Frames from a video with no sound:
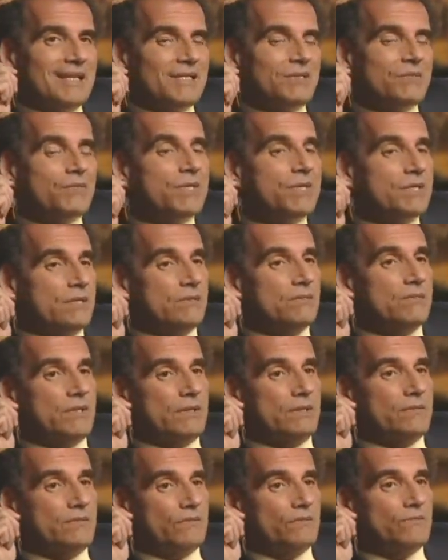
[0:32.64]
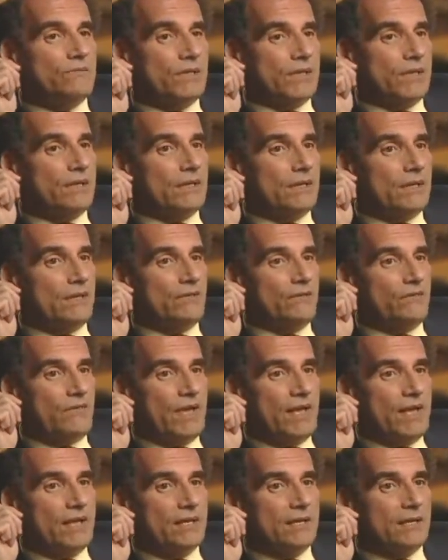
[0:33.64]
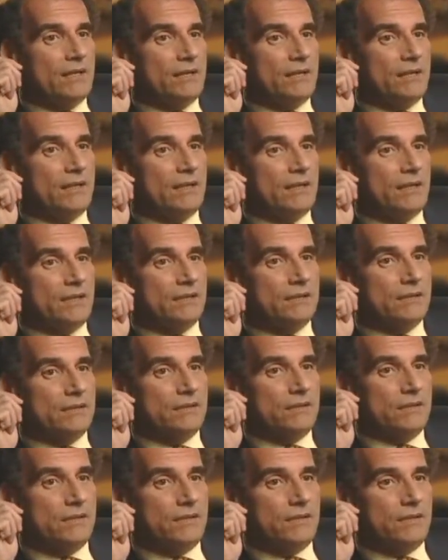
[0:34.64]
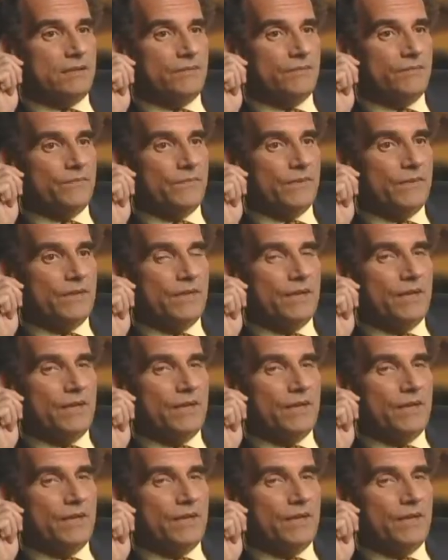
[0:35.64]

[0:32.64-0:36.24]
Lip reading: That's reasonable, but a little vague, a little unclear.